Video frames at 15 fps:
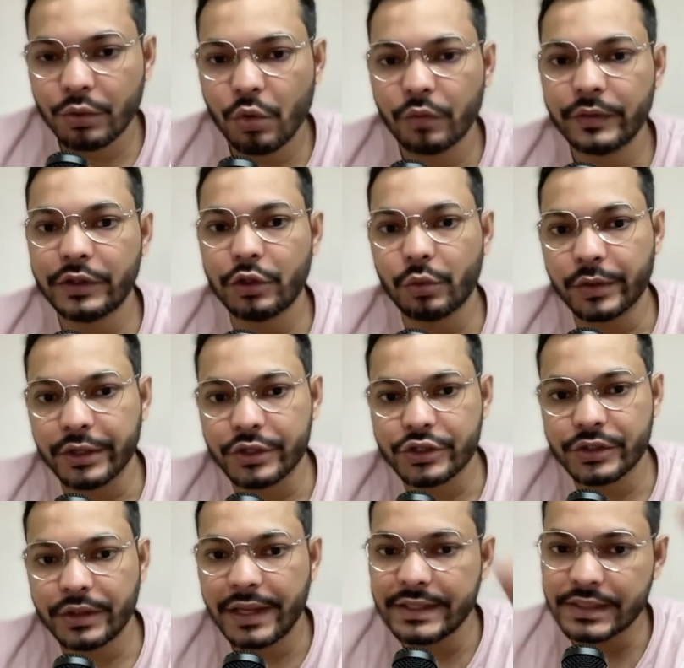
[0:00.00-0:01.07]
go with
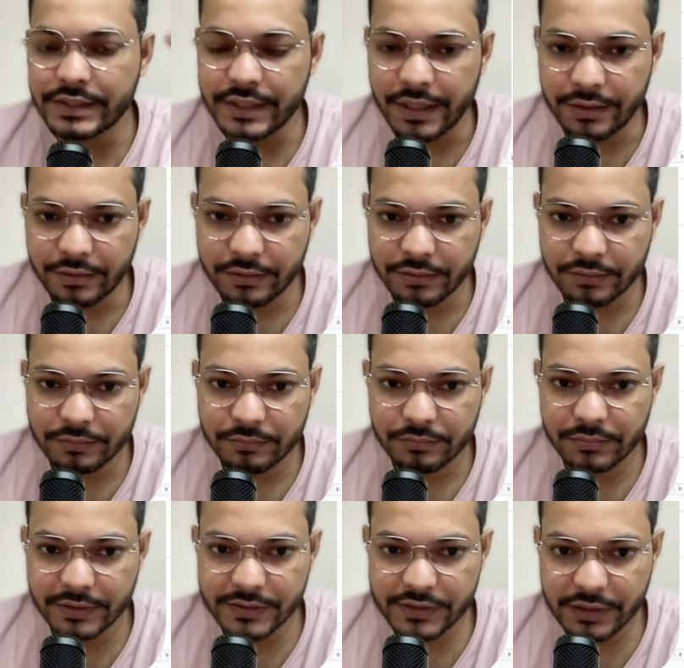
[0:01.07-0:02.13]
location, age, and gender
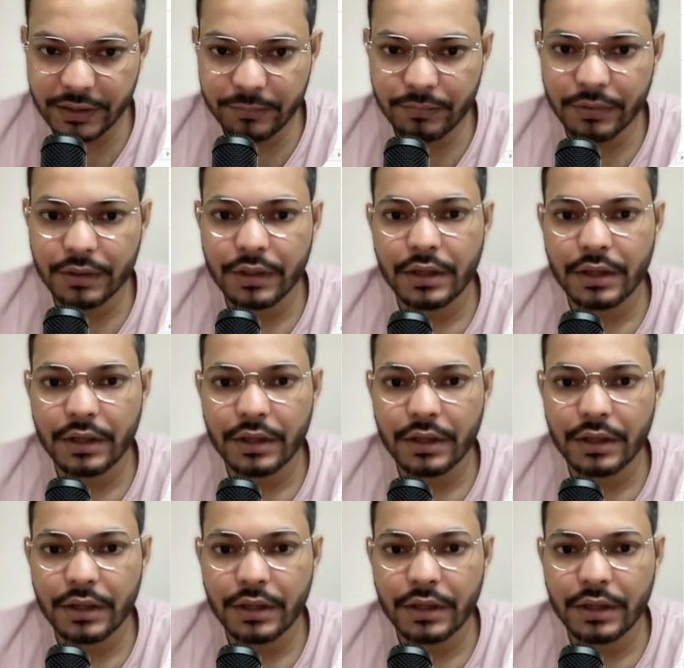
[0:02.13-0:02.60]
this time.